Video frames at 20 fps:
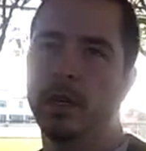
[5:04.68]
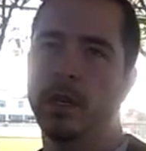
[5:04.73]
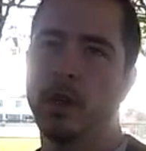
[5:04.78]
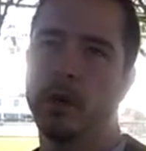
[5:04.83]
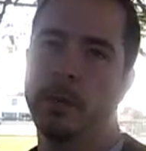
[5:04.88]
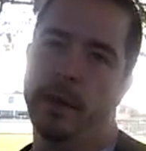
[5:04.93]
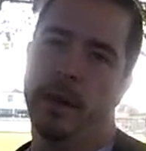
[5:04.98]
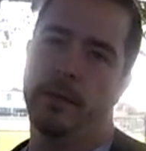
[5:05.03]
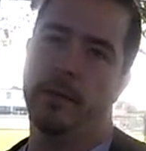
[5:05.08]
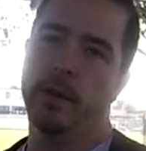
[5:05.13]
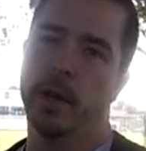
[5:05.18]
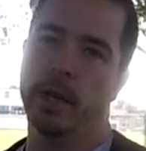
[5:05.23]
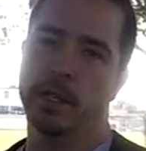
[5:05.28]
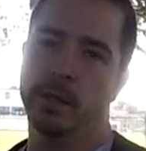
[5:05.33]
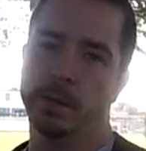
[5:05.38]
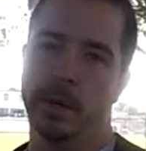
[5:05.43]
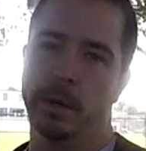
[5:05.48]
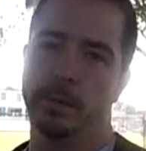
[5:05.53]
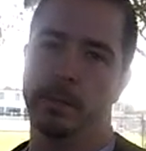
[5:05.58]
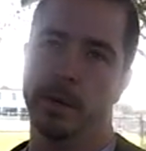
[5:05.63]
nobody ever asked
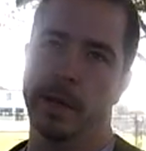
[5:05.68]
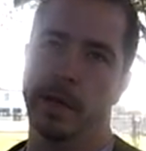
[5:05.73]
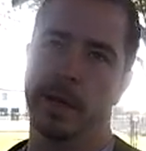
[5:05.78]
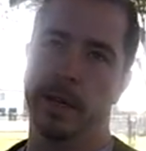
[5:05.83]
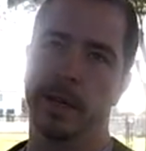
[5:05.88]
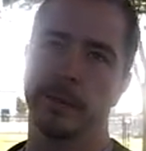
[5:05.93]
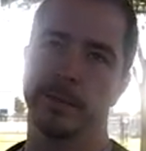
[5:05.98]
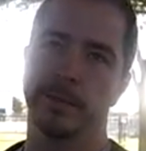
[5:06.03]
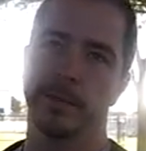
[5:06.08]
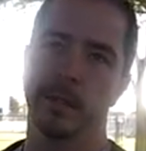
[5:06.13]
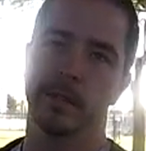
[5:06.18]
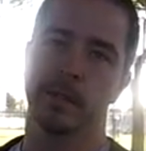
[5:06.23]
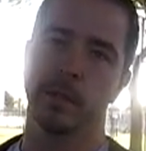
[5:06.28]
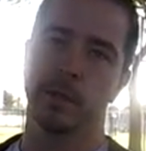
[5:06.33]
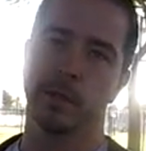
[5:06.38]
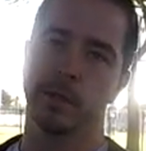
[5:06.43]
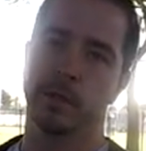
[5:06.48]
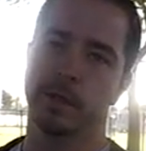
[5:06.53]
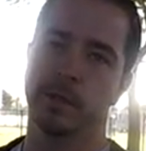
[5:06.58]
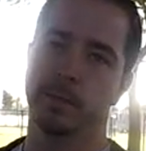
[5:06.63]
me to play. And so
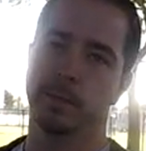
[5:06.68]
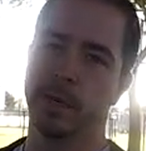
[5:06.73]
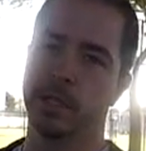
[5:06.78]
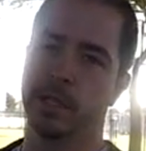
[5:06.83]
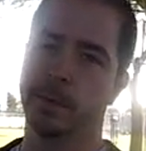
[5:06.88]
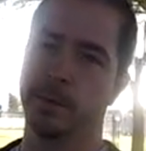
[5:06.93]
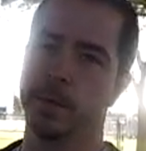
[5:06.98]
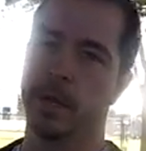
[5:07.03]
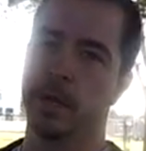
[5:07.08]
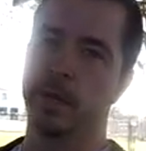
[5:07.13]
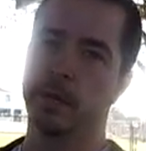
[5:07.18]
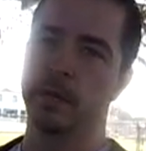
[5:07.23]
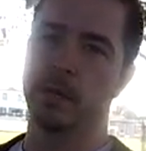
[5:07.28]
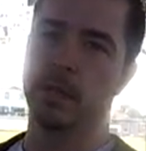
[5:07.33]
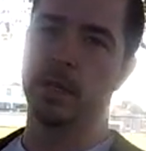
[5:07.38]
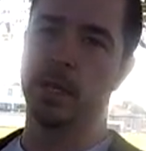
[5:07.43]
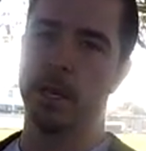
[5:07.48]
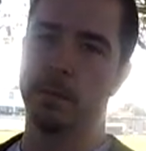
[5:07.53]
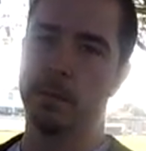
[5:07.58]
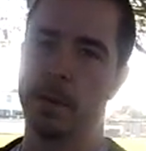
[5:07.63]
it just brings up a lot of
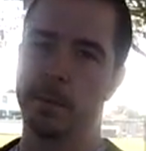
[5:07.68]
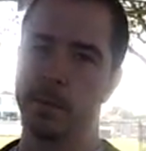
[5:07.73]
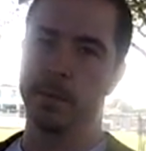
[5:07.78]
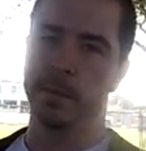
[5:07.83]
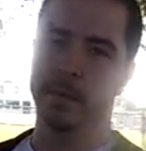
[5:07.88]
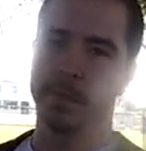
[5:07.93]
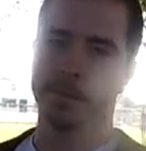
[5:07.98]
sad memories.